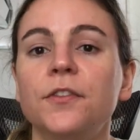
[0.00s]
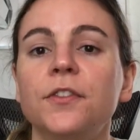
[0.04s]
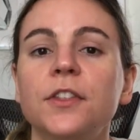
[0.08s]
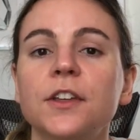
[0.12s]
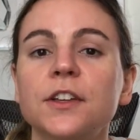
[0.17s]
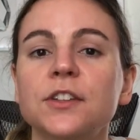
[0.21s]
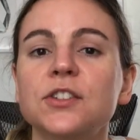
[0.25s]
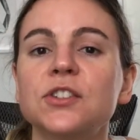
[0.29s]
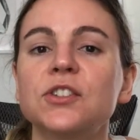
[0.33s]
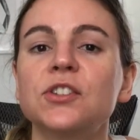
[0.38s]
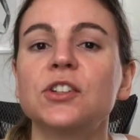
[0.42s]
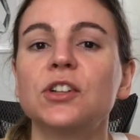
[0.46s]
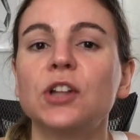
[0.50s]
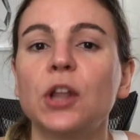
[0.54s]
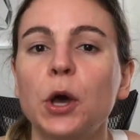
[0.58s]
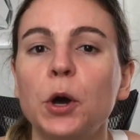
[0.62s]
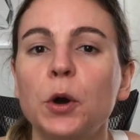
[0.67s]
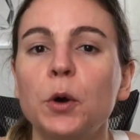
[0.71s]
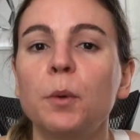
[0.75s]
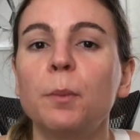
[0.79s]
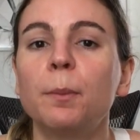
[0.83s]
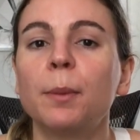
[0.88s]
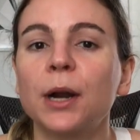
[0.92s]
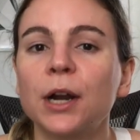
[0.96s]

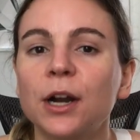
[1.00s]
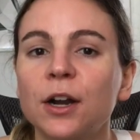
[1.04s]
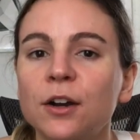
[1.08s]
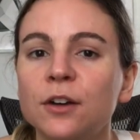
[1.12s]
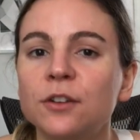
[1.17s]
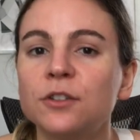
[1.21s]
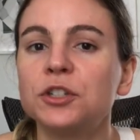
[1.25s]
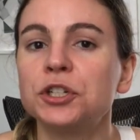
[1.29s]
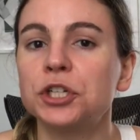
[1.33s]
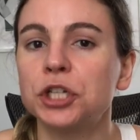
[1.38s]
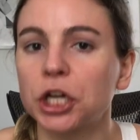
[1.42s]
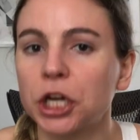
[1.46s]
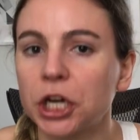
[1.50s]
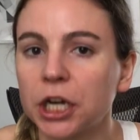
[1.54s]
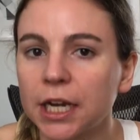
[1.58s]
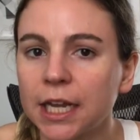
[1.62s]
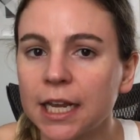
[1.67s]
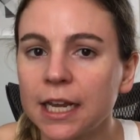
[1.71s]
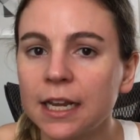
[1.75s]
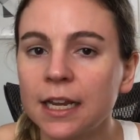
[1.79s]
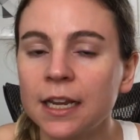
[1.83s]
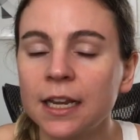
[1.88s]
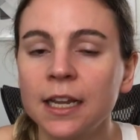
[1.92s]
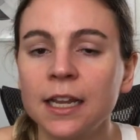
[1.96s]
slow burn
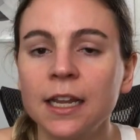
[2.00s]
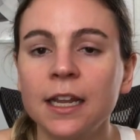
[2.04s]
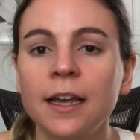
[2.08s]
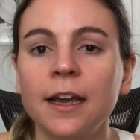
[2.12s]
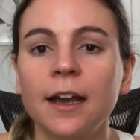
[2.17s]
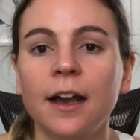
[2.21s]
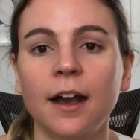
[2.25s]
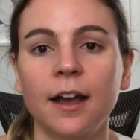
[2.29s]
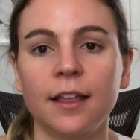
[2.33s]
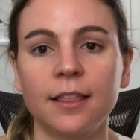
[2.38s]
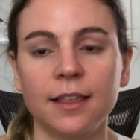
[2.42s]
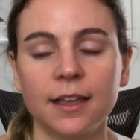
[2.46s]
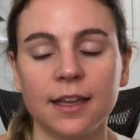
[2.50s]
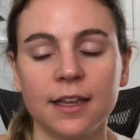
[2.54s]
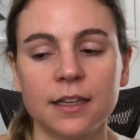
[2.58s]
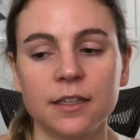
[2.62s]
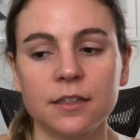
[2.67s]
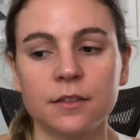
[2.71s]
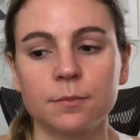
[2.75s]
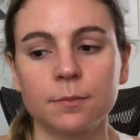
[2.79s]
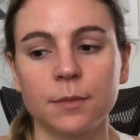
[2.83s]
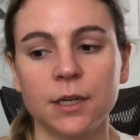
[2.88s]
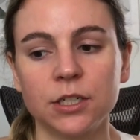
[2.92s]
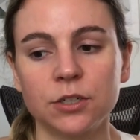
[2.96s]
journey, I think
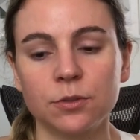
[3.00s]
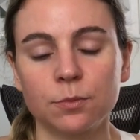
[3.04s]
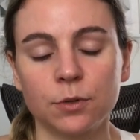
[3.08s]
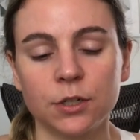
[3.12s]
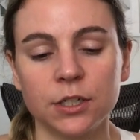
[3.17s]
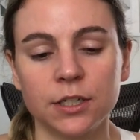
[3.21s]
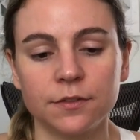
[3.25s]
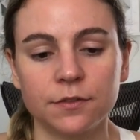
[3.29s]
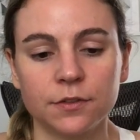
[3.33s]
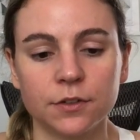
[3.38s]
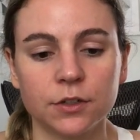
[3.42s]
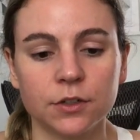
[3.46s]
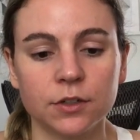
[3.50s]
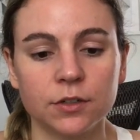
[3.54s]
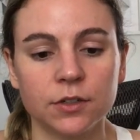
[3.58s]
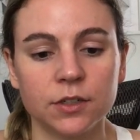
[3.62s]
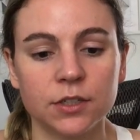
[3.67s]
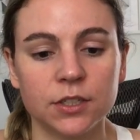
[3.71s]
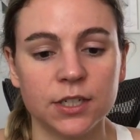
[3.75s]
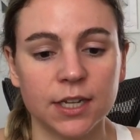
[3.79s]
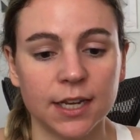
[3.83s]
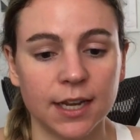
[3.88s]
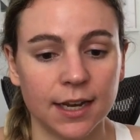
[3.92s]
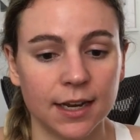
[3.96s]
is much more difficult
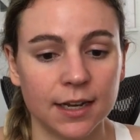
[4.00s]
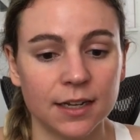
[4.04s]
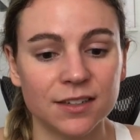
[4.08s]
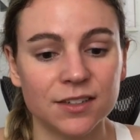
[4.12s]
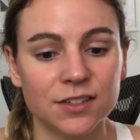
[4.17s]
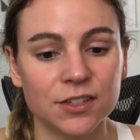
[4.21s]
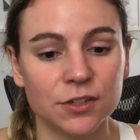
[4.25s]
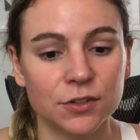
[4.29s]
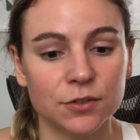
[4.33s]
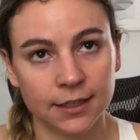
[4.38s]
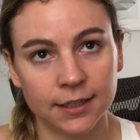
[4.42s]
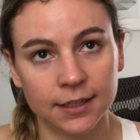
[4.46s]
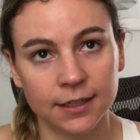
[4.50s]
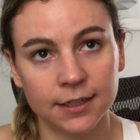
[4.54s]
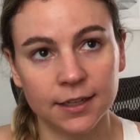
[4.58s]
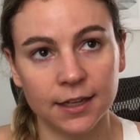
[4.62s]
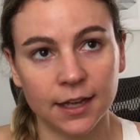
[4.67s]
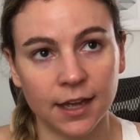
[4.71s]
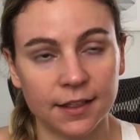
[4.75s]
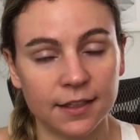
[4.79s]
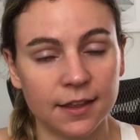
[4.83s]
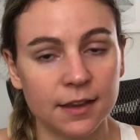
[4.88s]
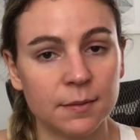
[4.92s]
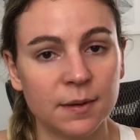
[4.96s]
to get into.
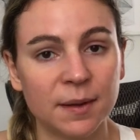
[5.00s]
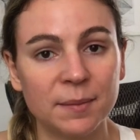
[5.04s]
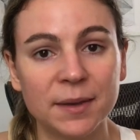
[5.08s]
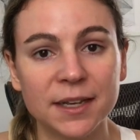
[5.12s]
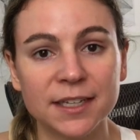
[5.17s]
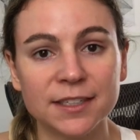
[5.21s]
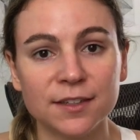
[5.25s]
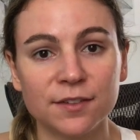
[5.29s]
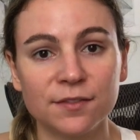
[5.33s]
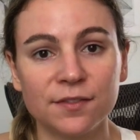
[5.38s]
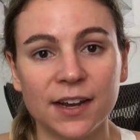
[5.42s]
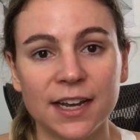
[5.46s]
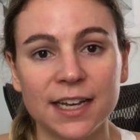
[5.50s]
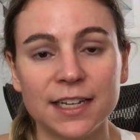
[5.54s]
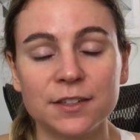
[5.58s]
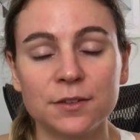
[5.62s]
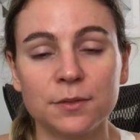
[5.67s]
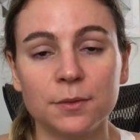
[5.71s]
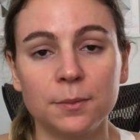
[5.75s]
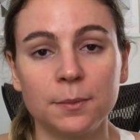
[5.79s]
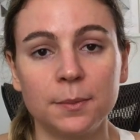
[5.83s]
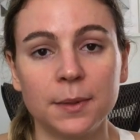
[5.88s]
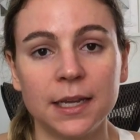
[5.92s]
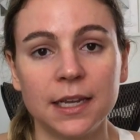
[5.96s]
I think my best advice
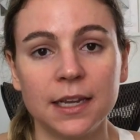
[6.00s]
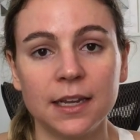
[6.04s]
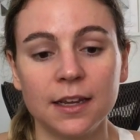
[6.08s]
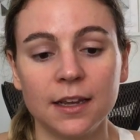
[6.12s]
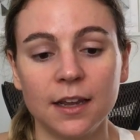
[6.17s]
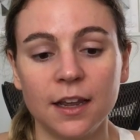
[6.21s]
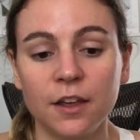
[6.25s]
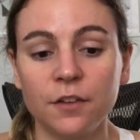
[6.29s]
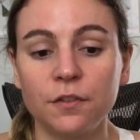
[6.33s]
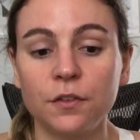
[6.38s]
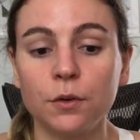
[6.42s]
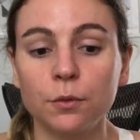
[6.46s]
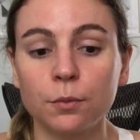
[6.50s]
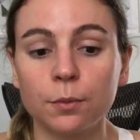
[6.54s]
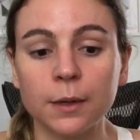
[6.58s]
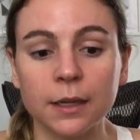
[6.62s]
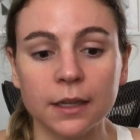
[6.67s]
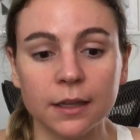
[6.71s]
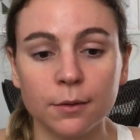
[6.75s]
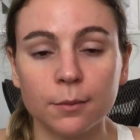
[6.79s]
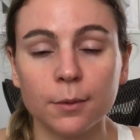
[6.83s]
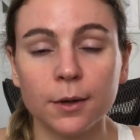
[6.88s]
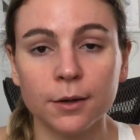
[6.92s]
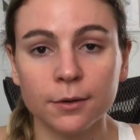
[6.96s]
would be, if you
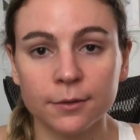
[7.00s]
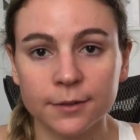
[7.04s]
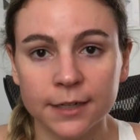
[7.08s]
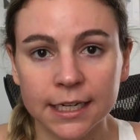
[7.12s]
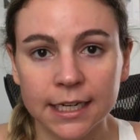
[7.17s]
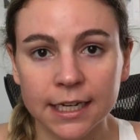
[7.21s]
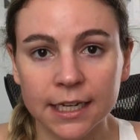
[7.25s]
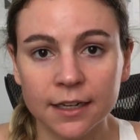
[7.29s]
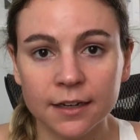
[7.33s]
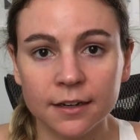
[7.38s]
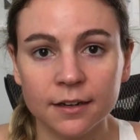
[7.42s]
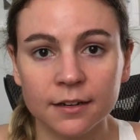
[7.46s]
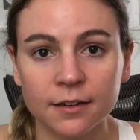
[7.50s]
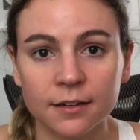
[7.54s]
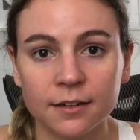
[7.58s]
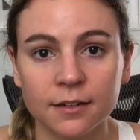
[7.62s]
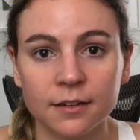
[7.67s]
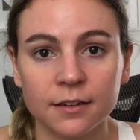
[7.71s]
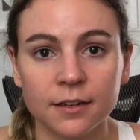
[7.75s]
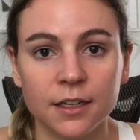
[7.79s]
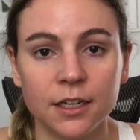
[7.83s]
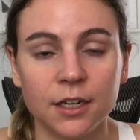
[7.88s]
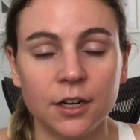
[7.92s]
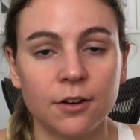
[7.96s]
really want to read it,
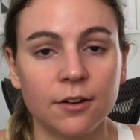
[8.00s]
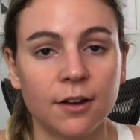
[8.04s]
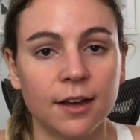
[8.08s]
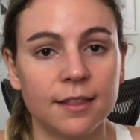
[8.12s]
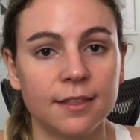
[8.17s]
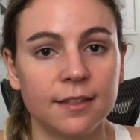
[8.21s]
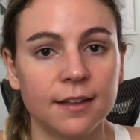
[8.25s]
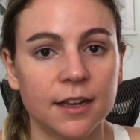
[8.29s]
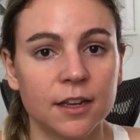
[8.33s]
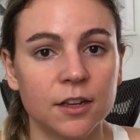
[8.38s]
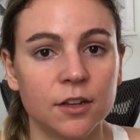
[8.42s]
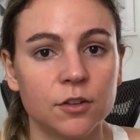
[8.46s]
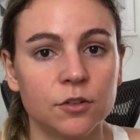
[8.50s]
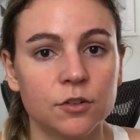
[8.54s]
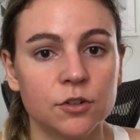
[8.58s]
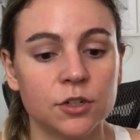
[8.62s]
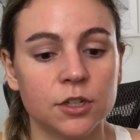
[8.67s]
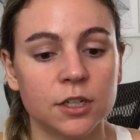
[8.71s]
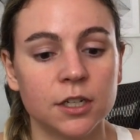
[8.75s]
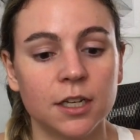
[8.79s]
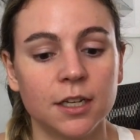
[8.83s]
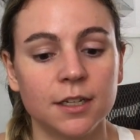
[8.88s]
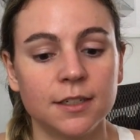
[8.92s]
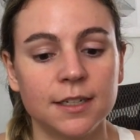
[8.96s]
you know, I think you
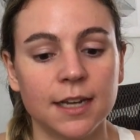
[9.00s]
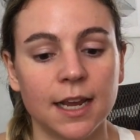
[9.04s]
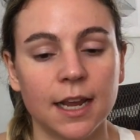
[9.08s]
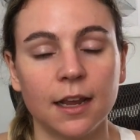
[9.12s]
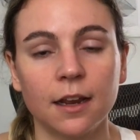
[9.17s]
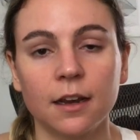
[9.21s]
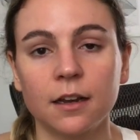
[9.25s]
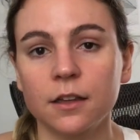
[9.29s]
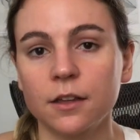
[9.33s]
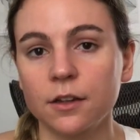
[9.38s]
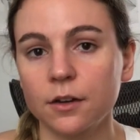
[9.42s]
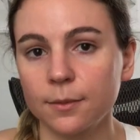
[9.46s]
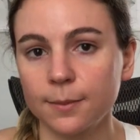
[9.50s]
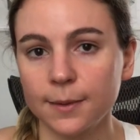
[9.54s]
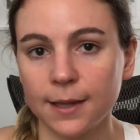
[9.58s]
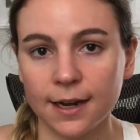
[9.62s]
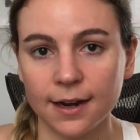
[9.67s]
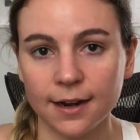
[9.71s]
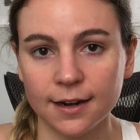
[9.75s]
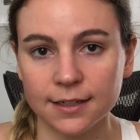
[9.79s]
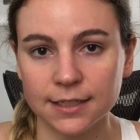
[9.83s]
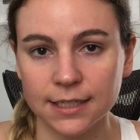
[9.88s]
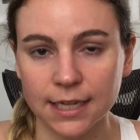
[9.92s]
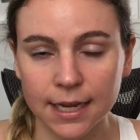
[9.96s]
should take it a little bit
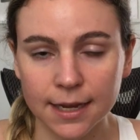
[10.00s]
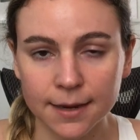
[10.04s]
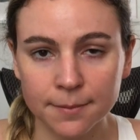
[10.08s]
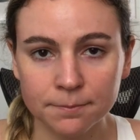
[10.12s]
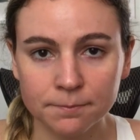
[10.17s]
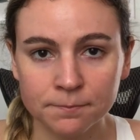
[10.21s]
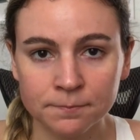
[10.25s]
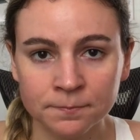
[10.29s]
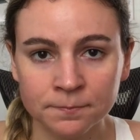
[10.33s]
at a time.